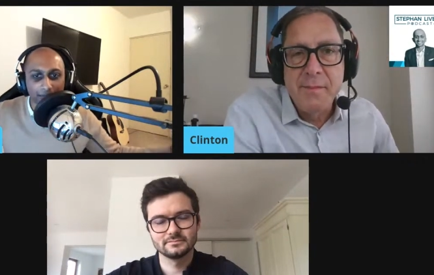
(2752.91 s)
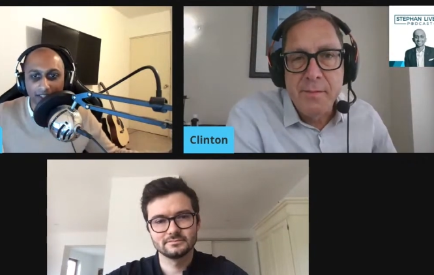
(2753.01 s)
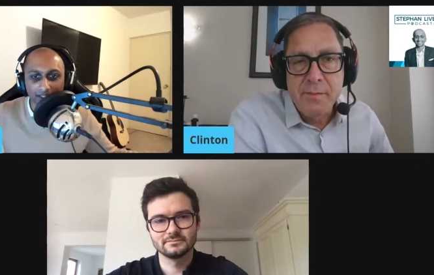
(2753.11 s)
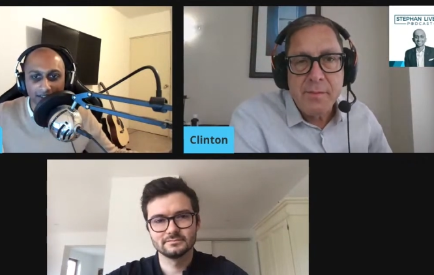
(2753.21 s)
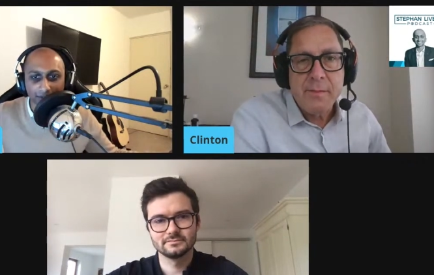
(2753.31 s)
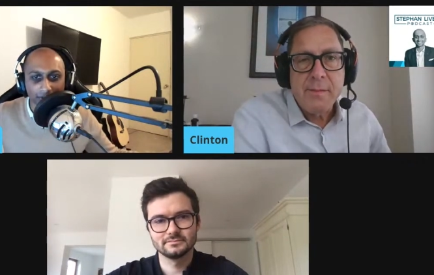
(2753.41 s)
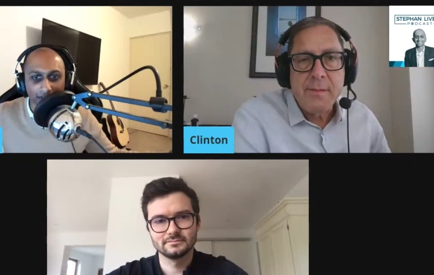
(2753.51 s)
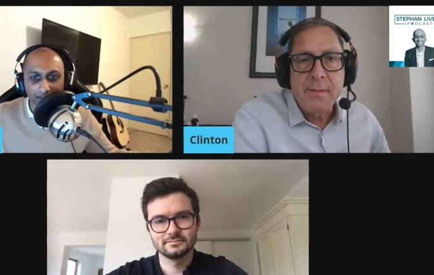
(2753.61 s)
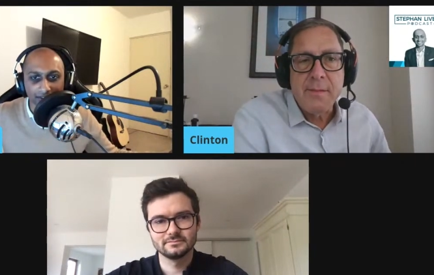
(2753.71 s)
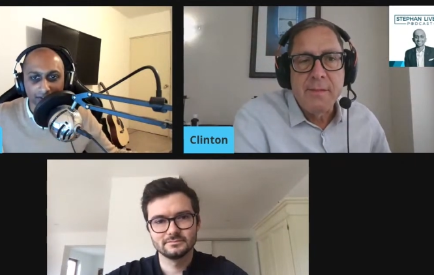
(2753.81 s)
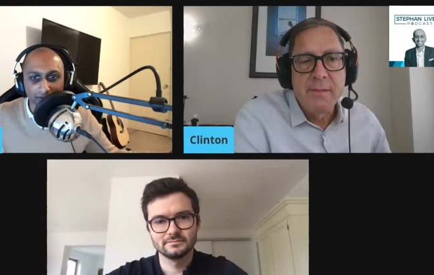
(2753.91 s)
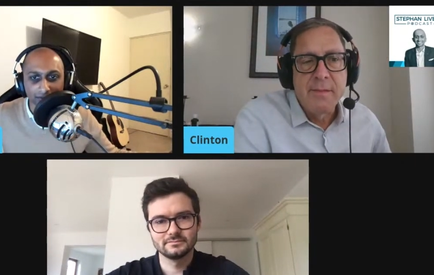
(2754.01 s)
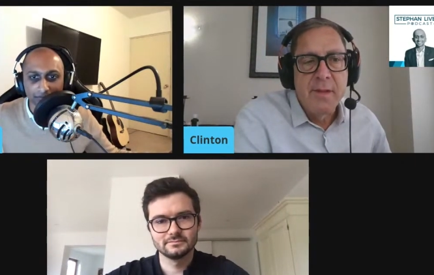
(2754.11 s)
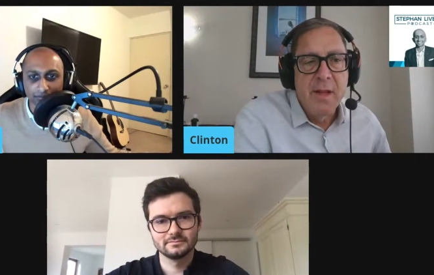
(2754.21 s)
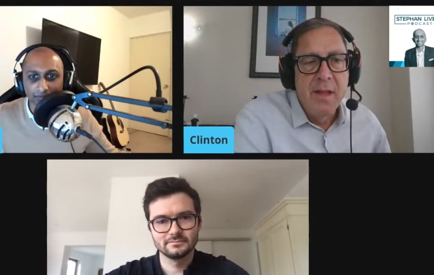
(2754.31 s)
Speaker 1: might need the rights to
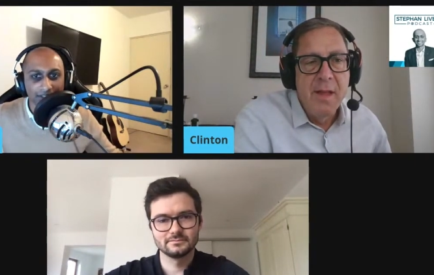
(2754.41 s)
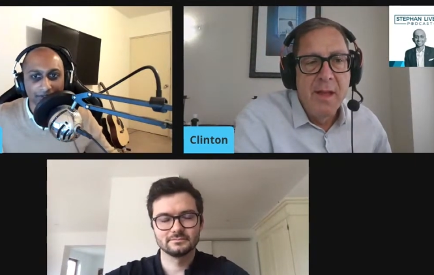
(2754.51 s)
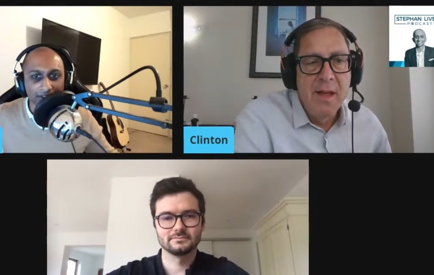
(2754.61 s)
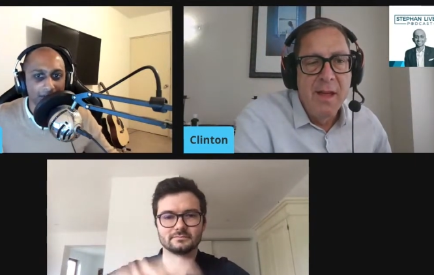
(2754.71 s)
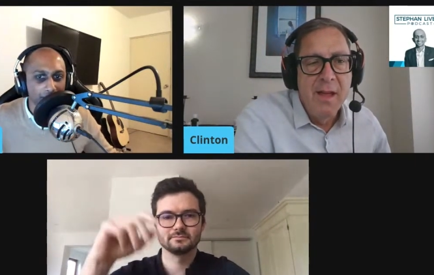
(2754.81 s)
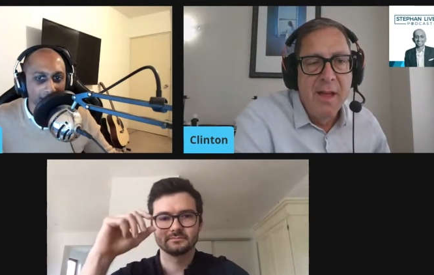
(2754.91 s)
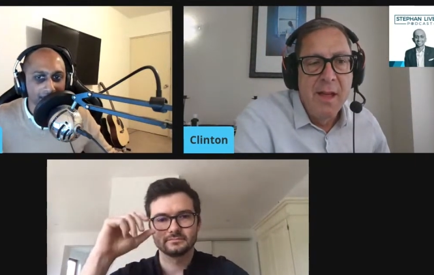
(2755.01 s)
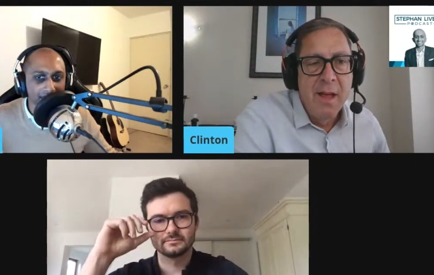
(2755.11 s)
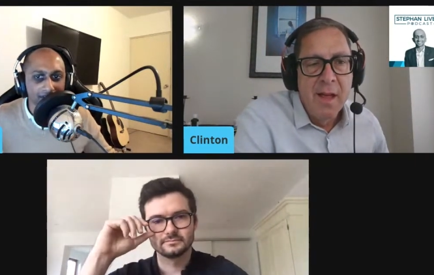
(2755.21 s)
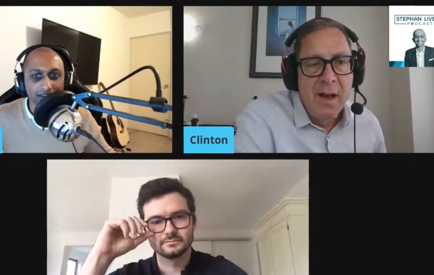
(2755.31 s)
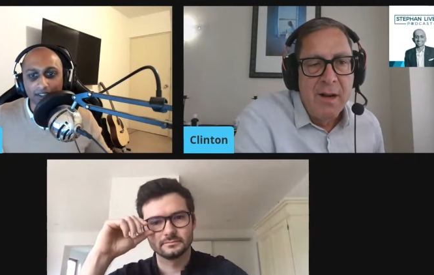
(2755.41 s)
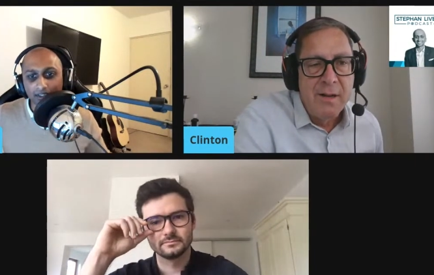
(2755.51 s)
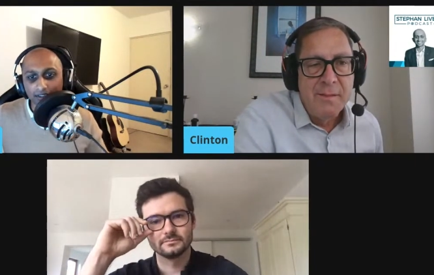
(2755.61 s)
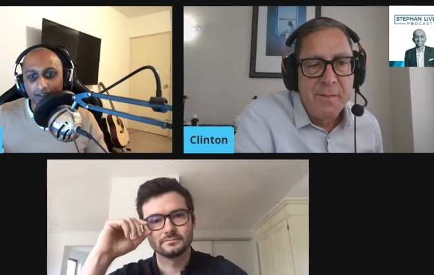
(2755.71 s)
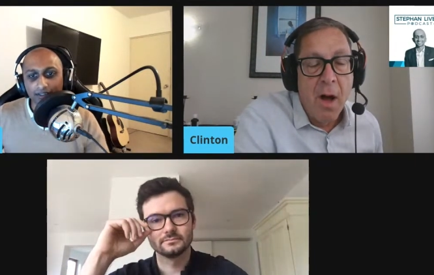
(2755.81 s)
live there and work there,
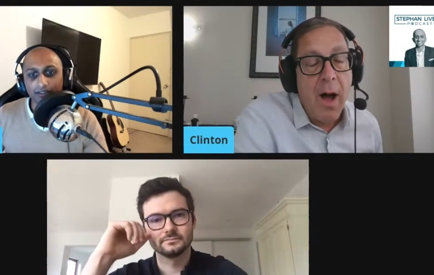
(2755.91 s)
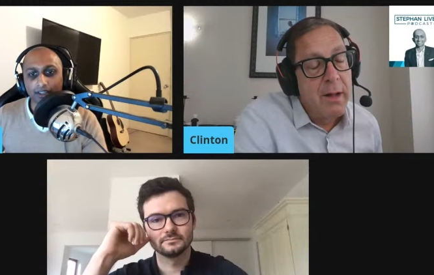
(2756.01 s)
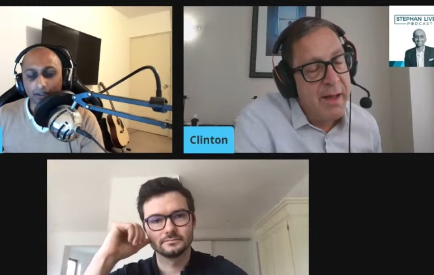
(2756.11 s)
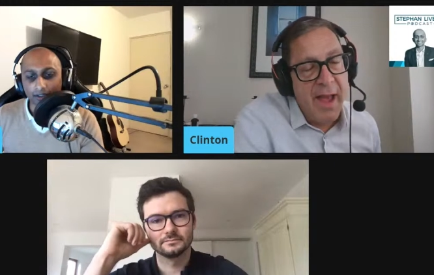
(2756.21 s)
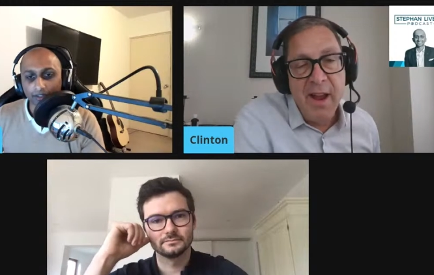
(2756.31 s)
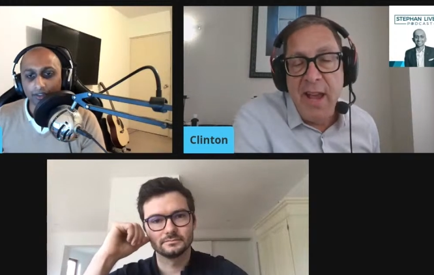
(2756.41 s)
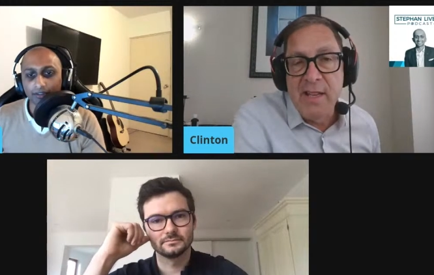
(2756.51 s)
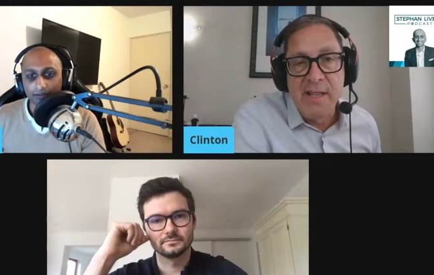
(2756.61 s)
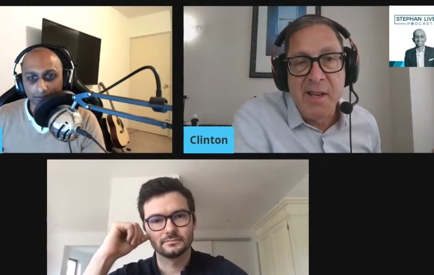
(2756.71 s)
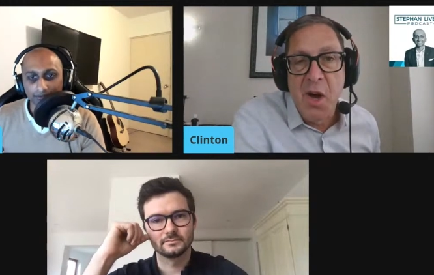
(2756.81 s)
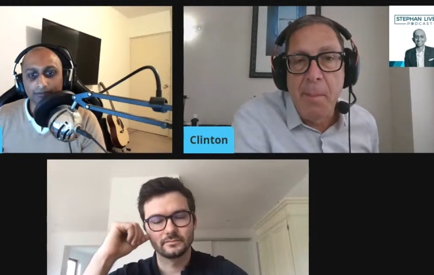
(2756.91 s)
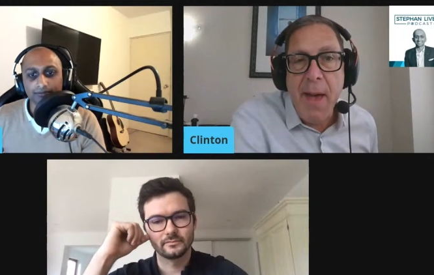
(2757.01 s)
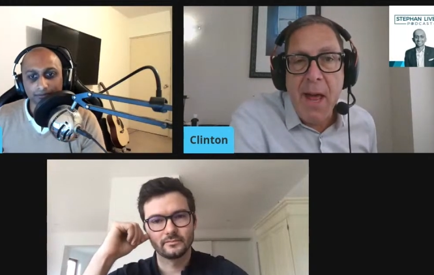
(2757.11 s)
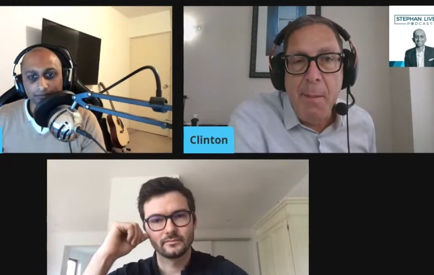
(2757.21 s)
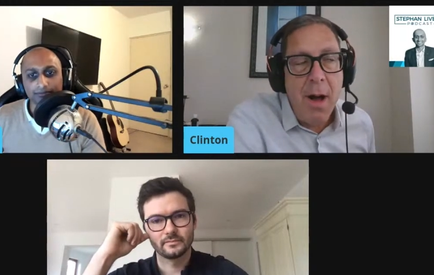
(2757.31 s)
uh, that kind of thing. Easy.
Speaker 2: Go to
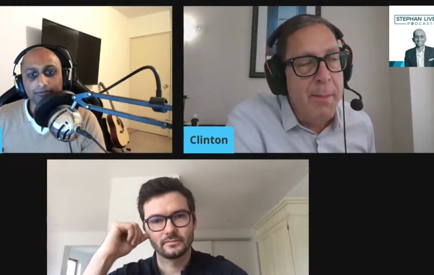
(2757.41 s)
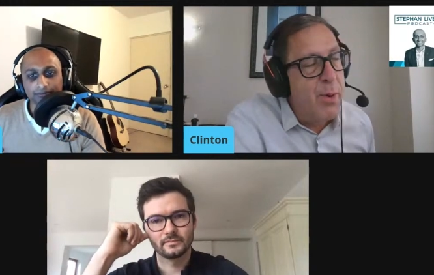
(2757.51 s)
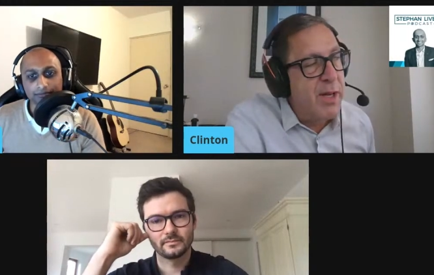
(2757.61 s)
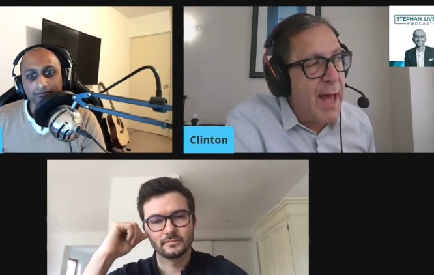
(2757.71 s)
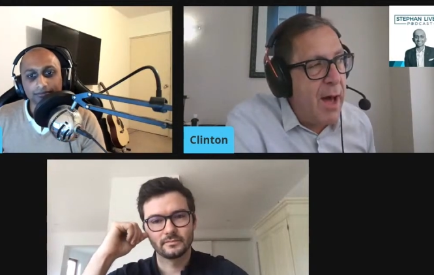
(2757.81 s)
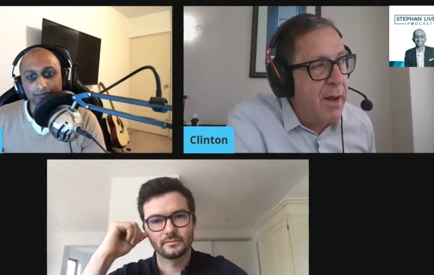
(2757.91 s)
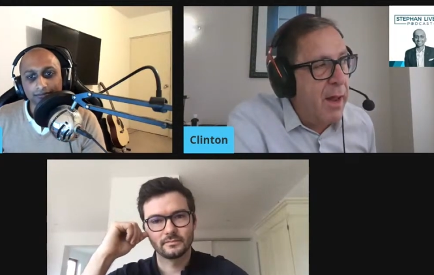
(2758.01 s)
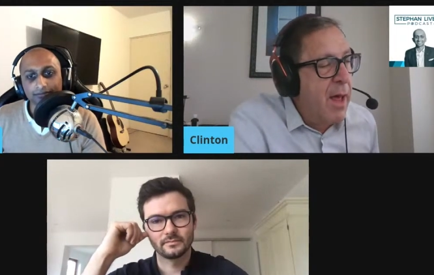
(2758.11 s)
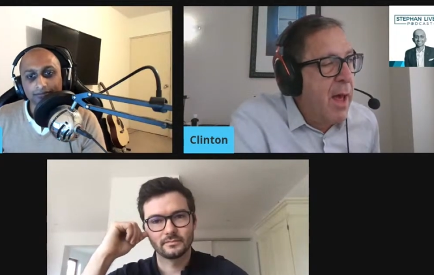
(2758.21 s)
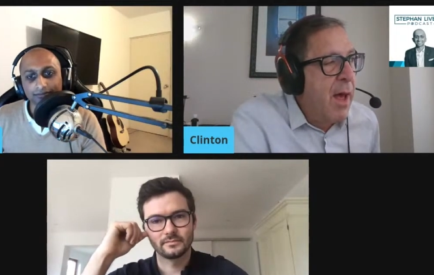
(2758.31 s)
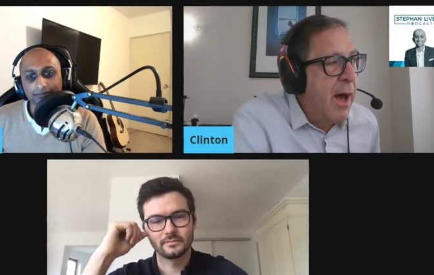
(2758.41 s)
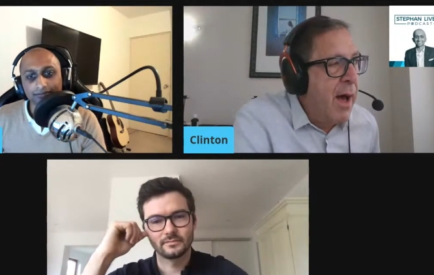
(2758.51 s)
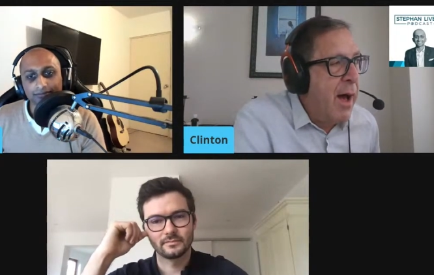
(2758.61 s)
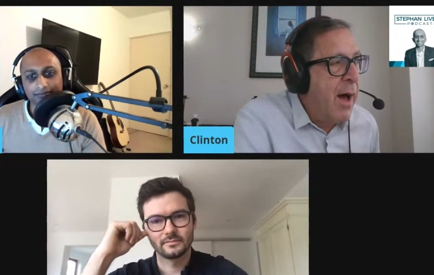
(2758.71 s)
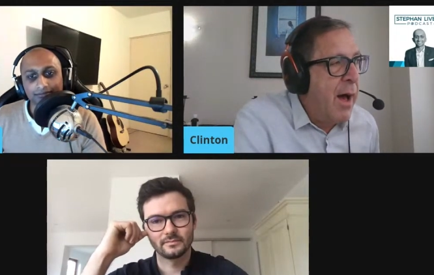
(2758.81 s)
Panama, you put down
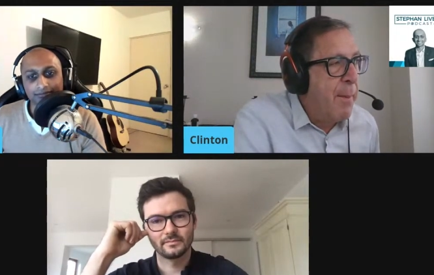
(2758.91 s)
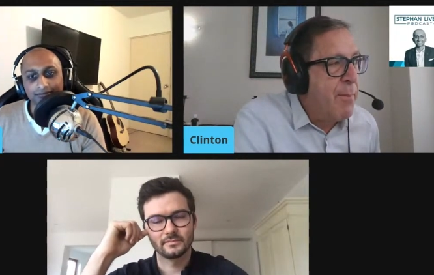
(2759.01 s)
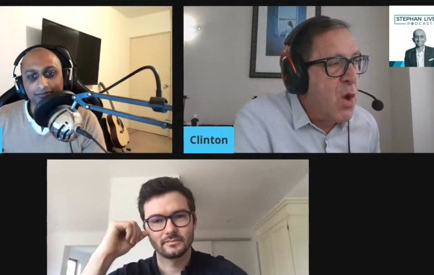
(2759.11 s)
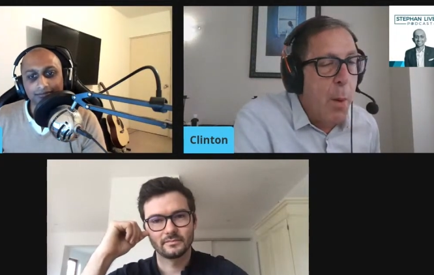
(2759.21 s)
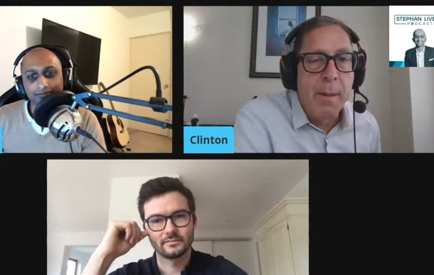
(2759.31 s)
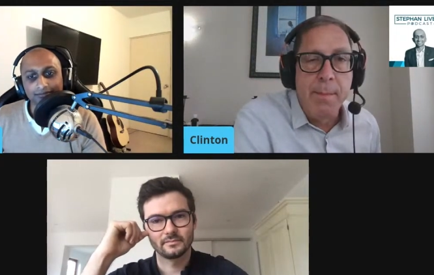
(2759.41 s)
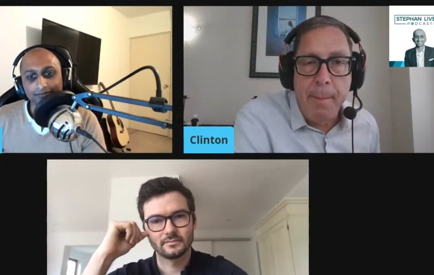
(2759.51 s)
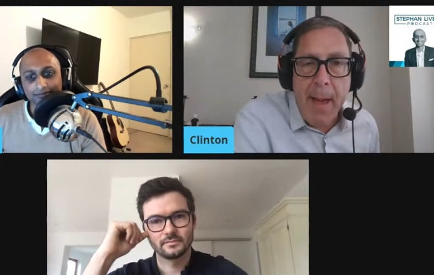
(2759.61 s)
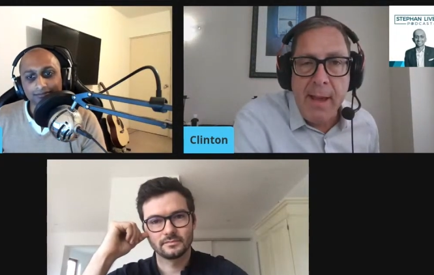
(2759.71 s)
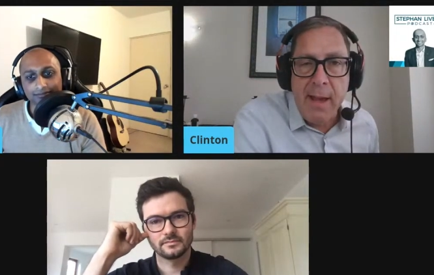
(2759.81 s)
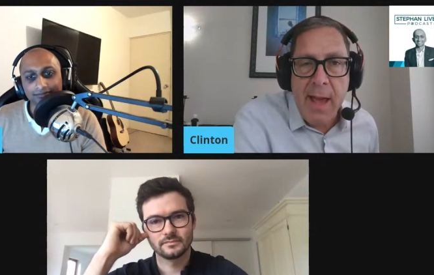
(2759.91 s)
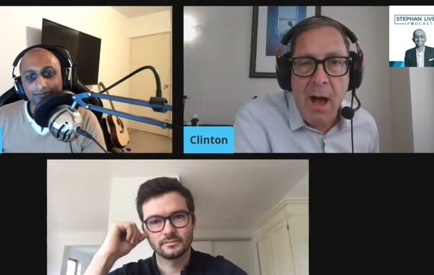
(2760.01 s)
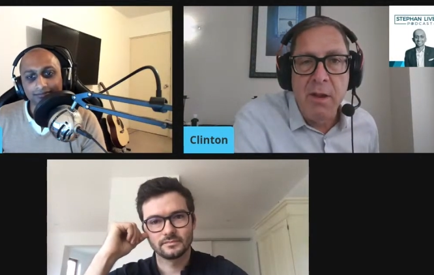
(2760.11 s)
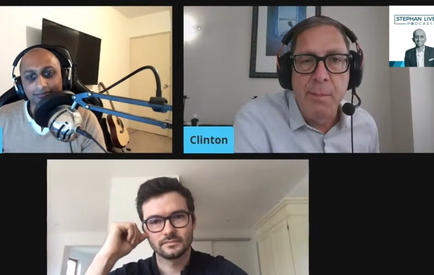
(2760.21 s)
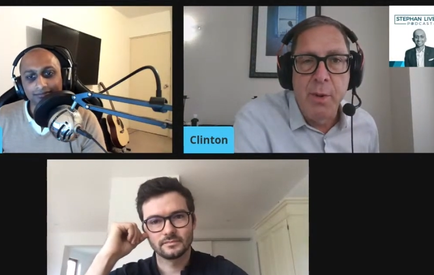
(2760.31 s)
uh, you open up a bank
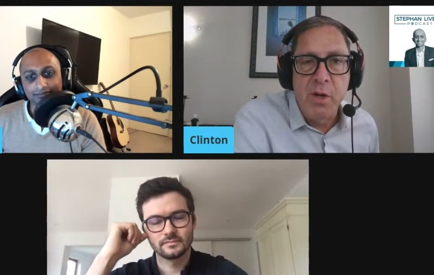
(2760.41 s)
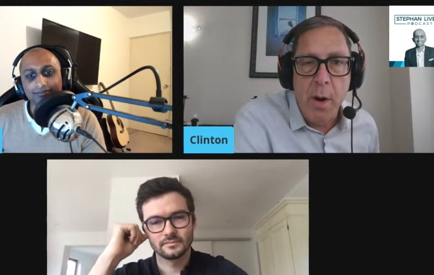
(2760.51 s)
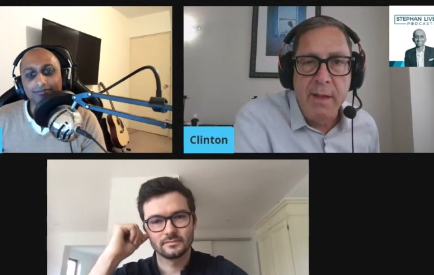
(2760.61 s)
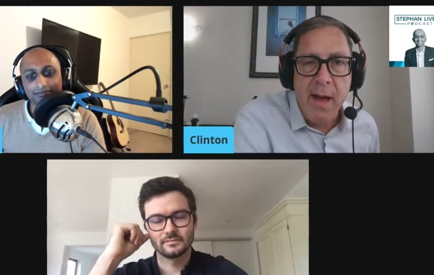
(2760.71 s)
account, you put twenty